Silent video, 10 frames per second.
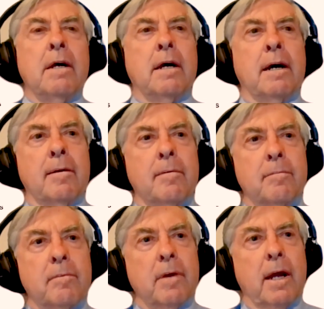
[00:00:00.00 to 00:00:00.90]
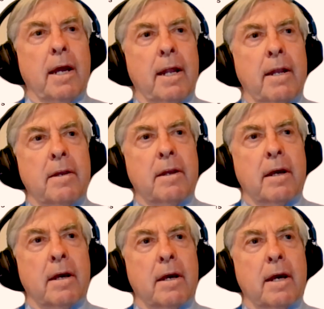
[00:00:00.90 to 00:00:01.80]
Um, and
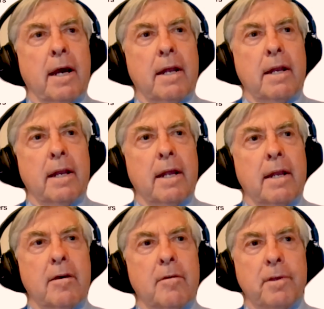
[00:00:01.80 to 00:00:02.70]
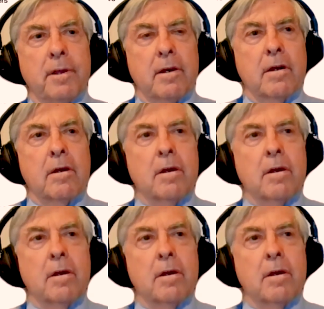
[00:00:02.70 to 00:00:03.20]
uh, and and there'll be a